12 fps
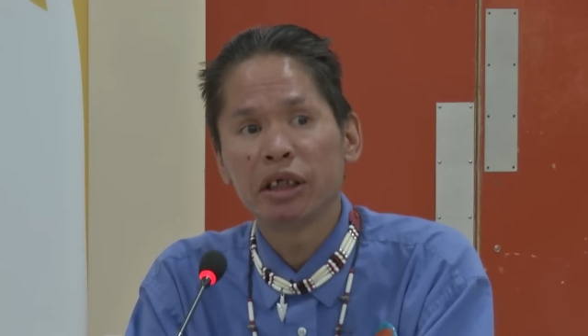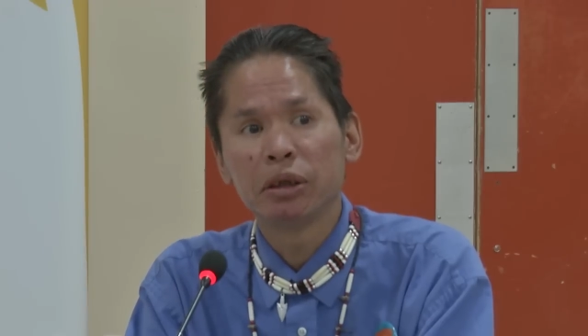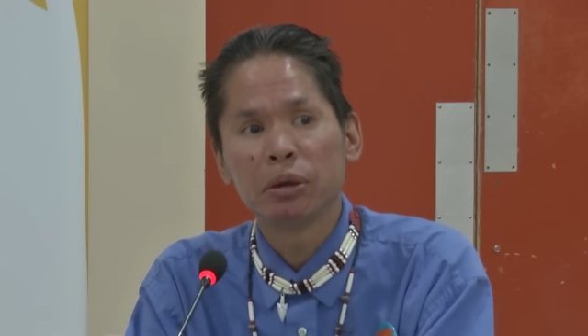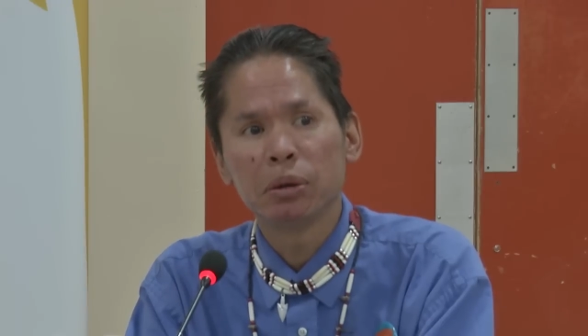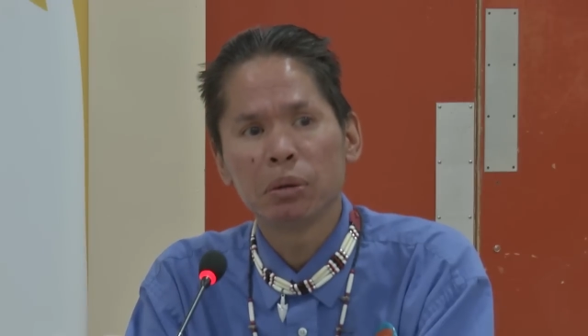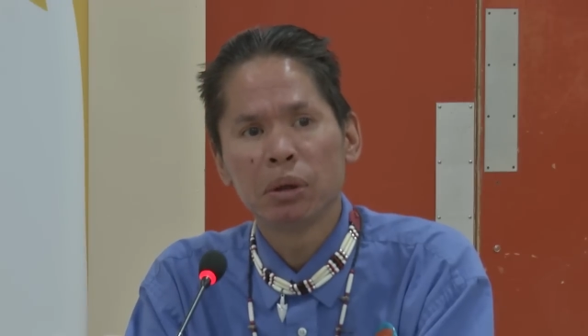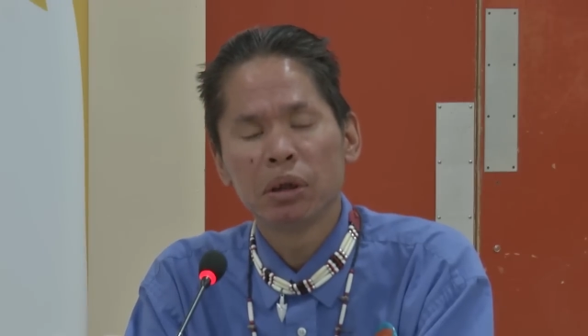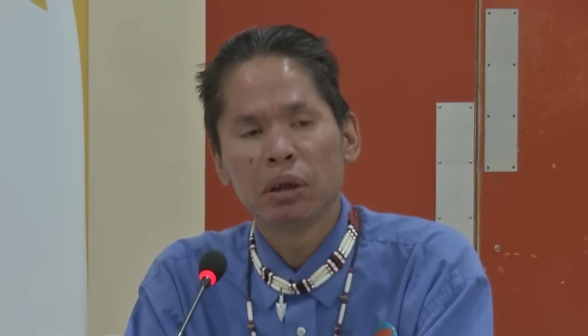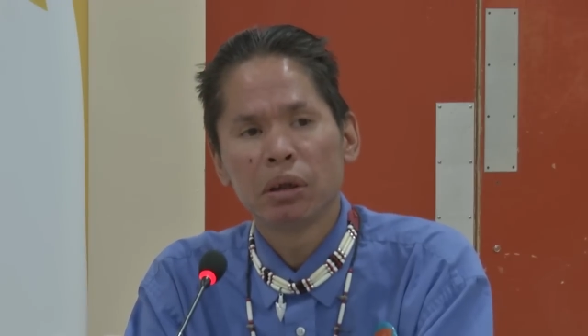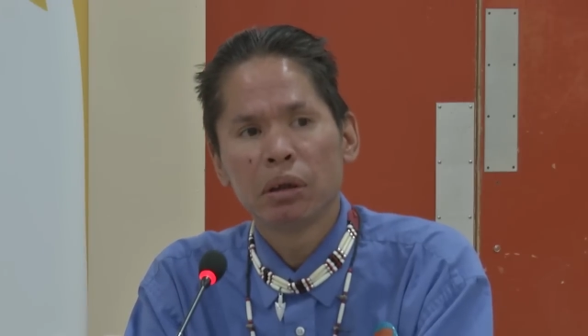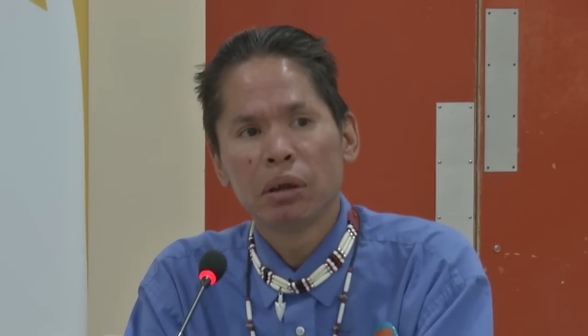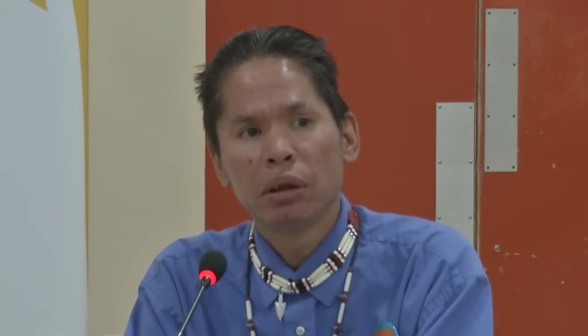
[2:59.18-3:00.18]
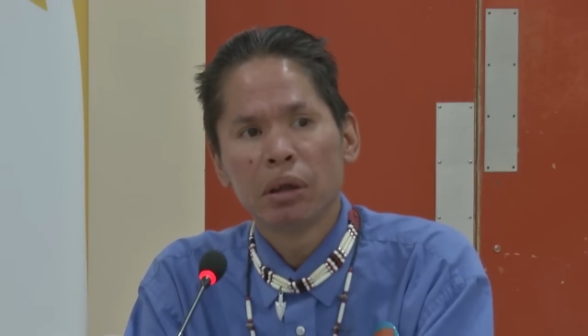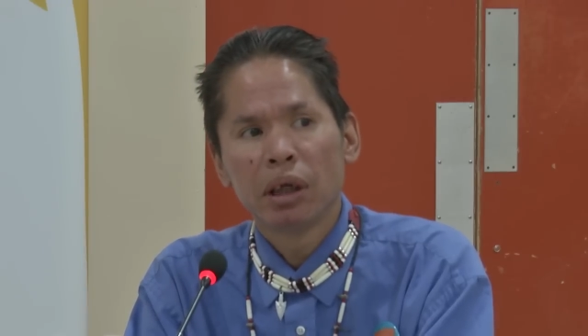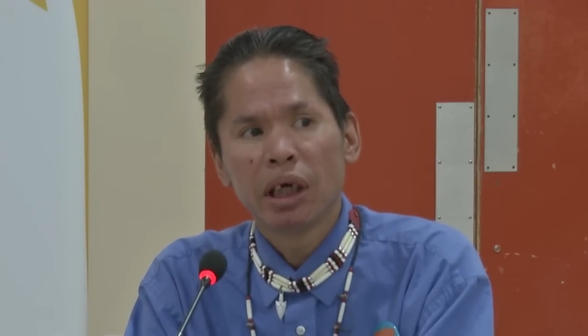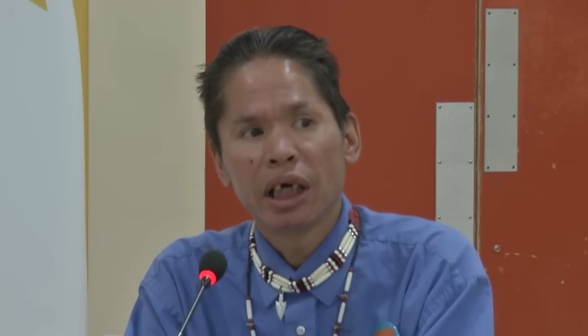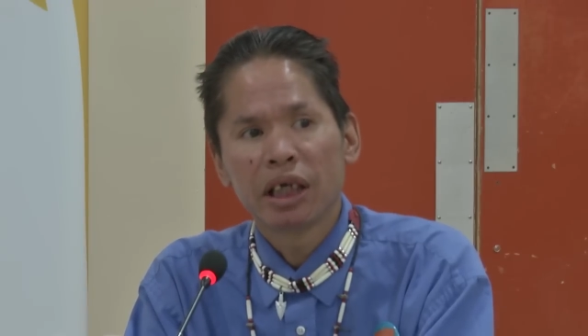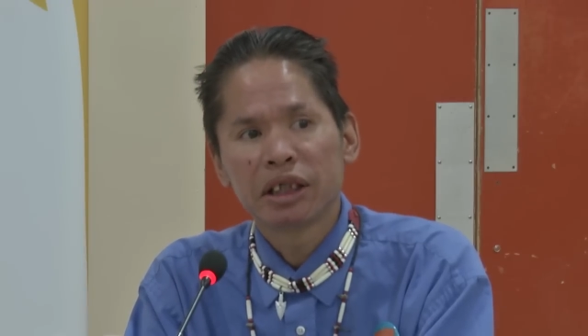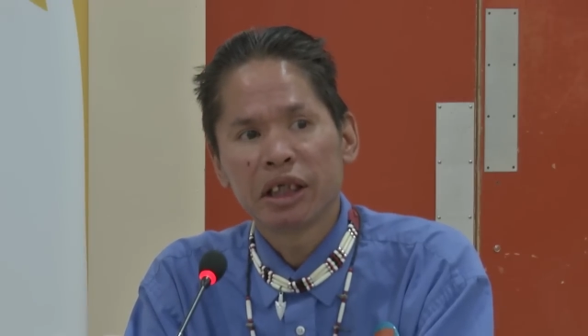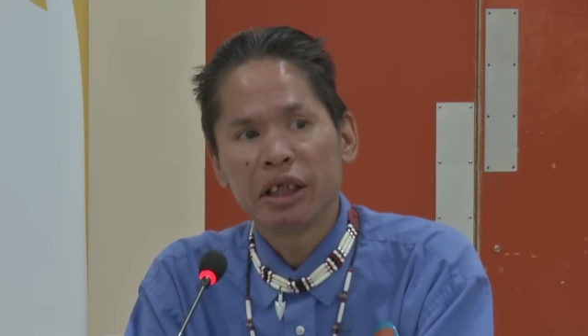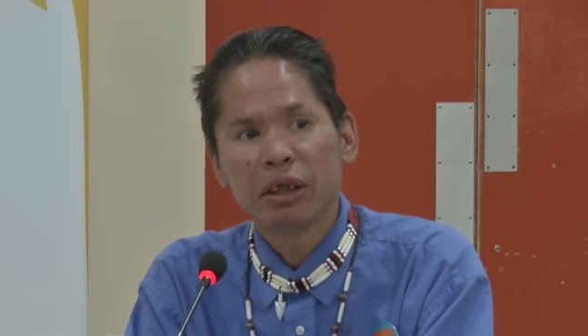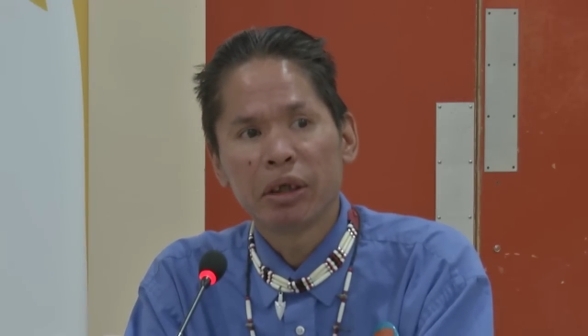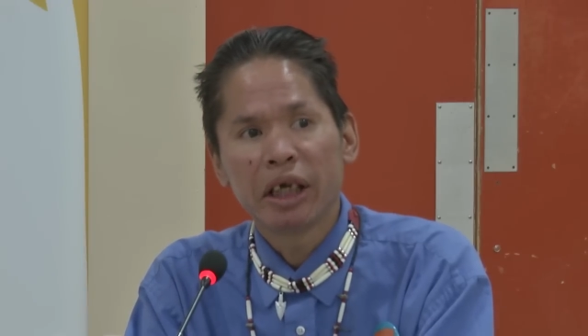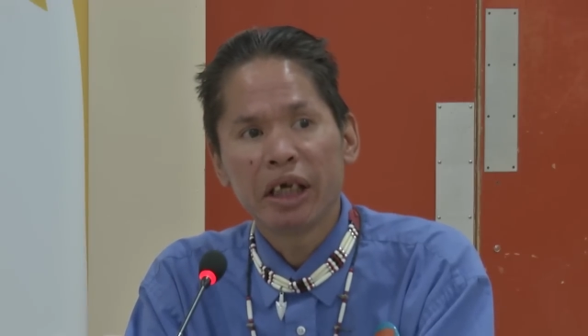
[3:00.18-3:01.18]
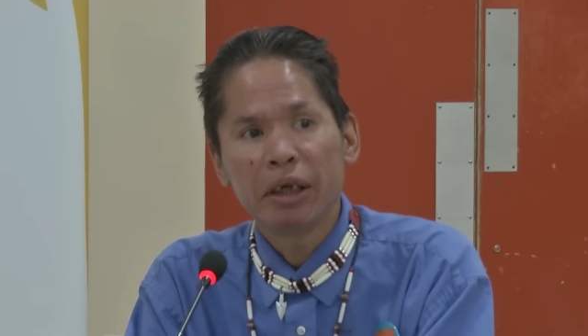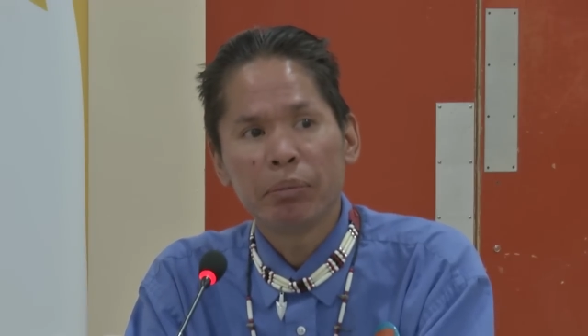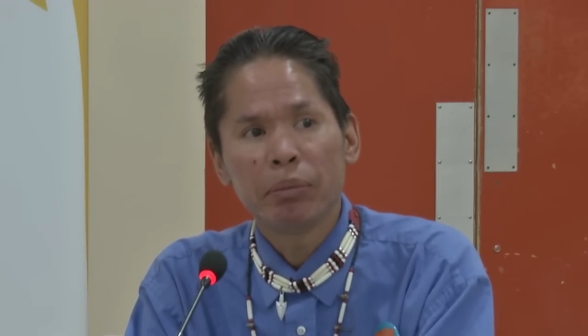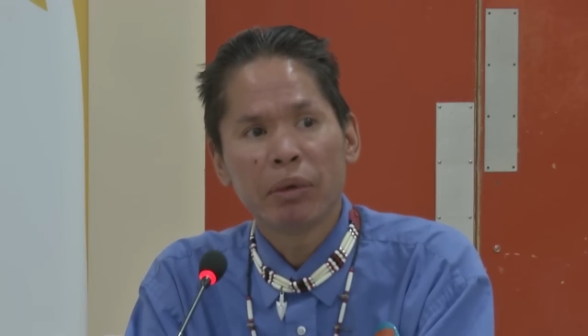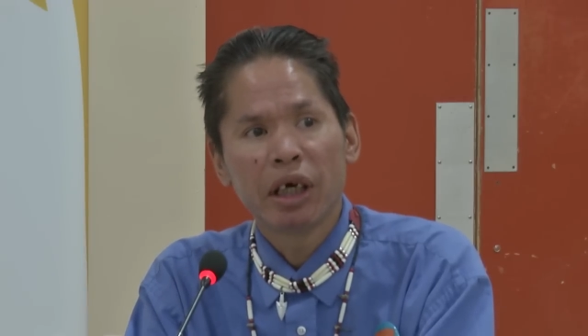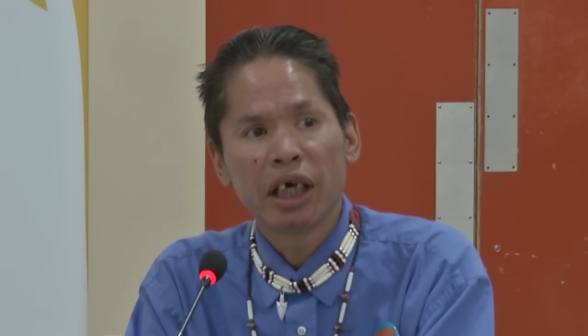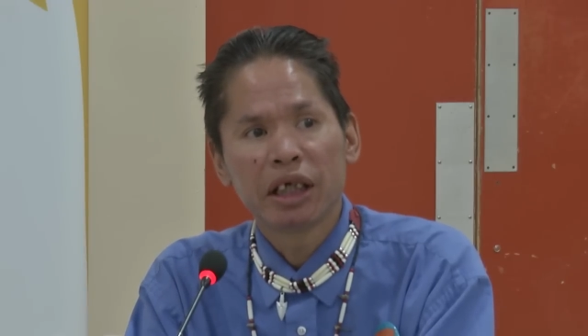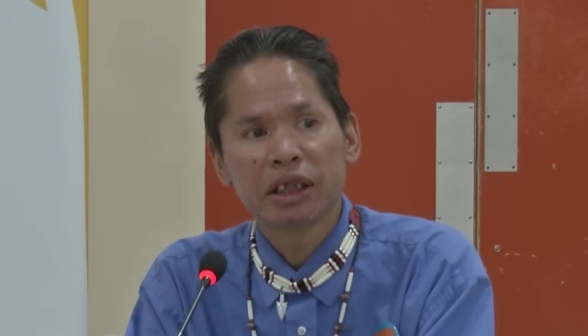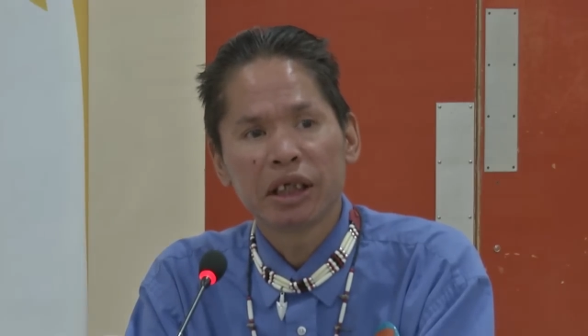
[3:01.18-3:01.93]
still struggling to find out. And